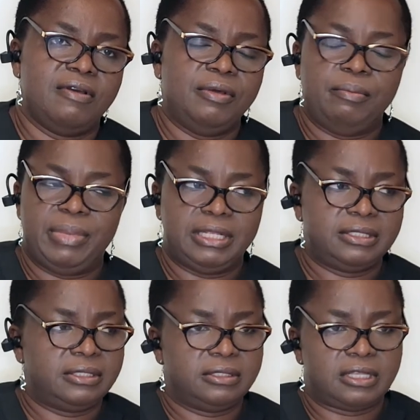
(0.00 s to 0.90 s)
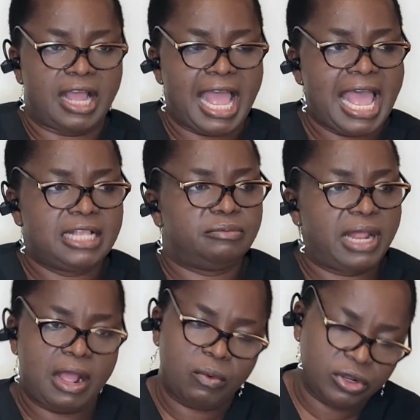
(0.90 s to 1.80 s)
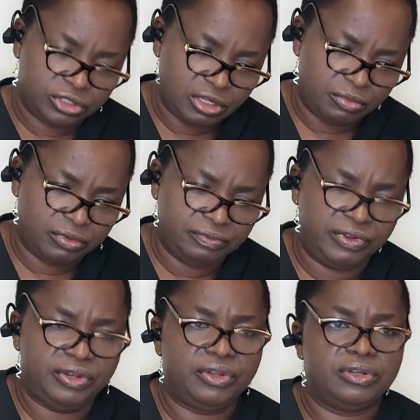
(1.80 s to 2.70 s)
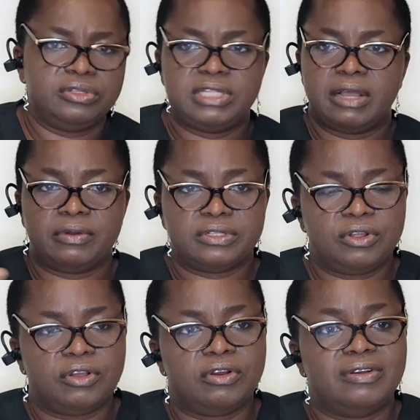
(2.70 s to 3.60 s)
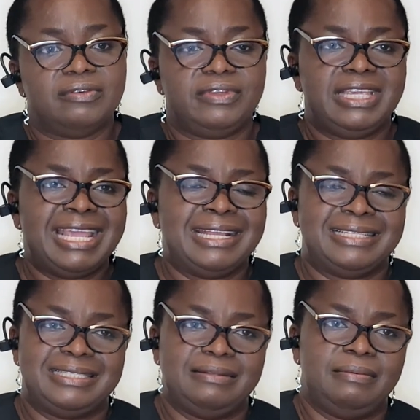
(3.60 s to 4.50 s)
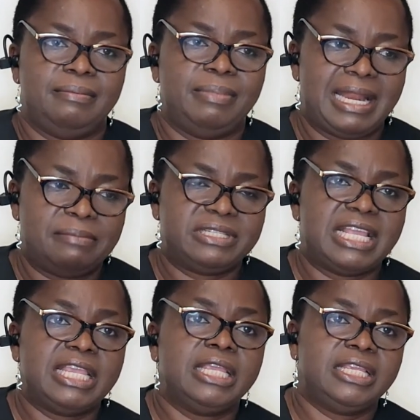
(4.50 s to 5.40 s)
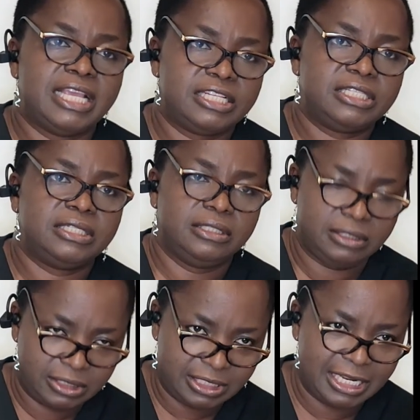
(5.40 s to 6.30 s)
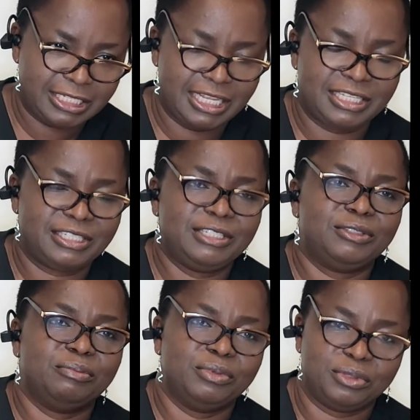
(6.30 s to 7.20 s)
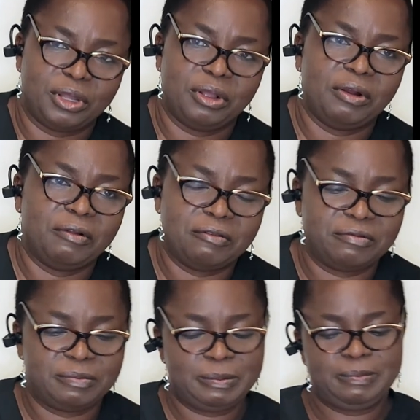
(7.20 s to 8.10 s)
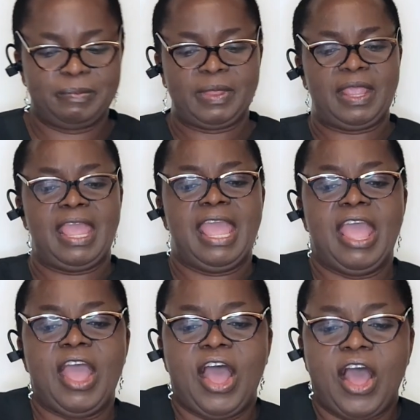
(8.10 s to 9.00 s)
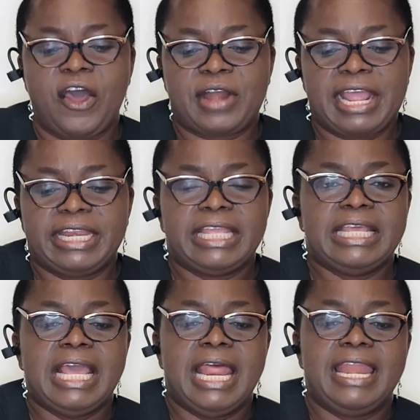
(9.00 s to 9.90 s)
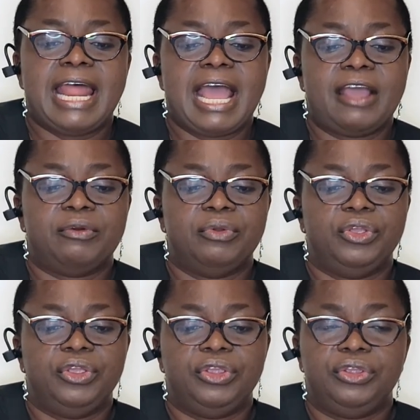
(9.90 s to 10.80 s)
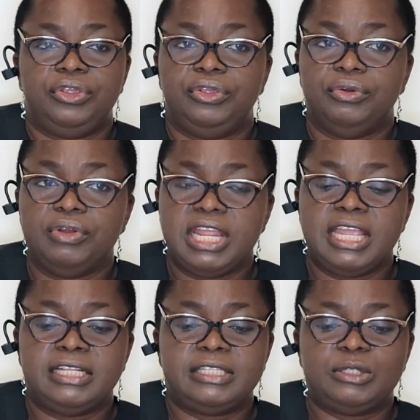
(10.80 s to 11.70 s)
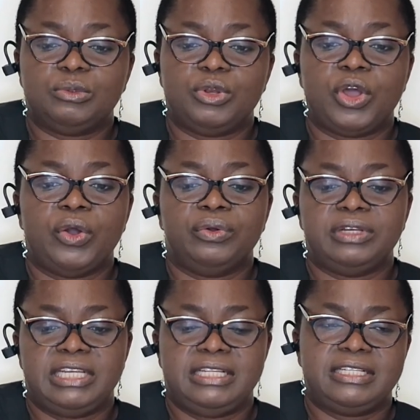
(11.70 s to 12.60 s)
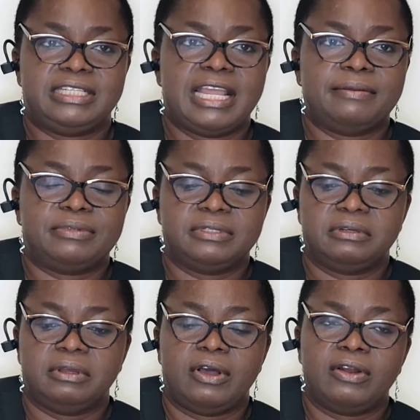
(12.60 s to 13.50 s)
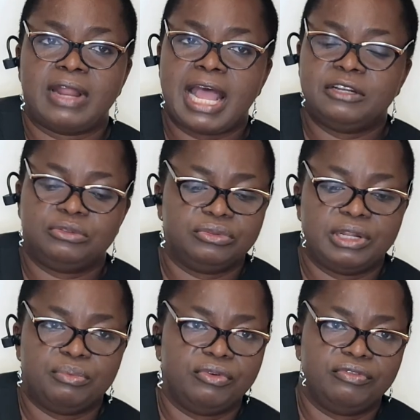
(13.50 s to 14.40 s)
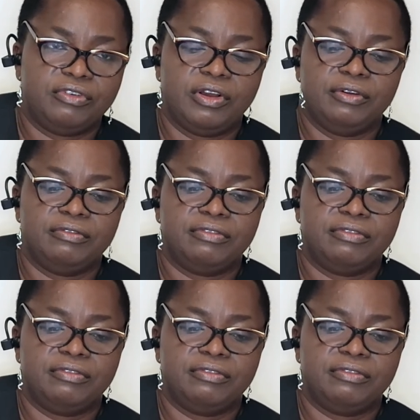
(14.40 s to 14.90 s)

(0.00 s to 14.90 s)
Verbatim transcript: But so I asked, but I watched some videos there was no glove. Yes, but I'm saying yes, it's necessary to put on glove. Alright, now you need to know the steps on how to remove glove